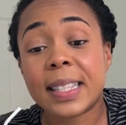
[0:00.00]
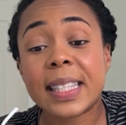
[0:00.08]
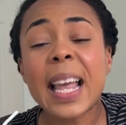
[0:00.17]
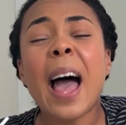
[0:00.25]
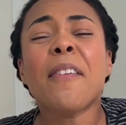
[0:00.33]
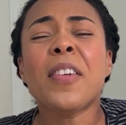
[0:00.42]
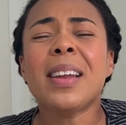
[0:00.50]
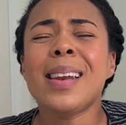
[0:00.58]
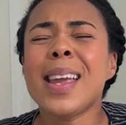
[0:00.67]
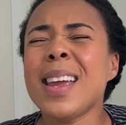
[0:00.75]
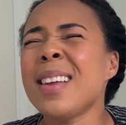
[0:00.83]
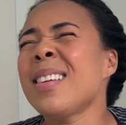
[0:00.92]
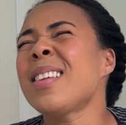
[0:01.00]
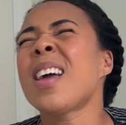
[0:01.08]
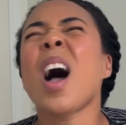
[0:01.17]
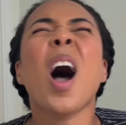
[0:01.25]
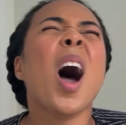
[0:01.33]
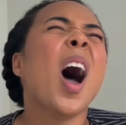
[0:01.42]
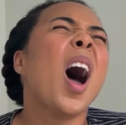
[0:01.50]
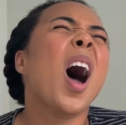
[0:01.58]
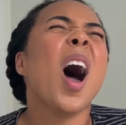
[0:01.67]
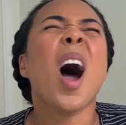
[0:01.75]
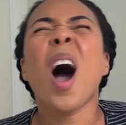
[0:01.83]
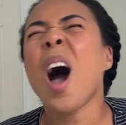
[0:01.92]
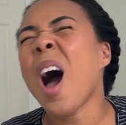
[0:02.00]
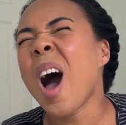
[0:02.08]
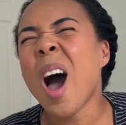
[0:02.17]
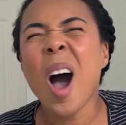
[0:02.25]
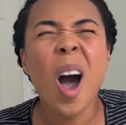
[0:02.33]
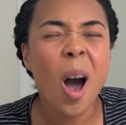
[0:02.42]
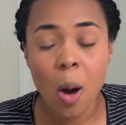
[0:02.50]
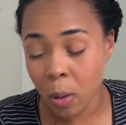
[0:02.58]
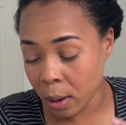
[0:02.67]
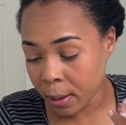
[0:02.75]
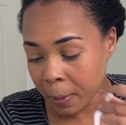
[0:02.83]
Stephanie, no!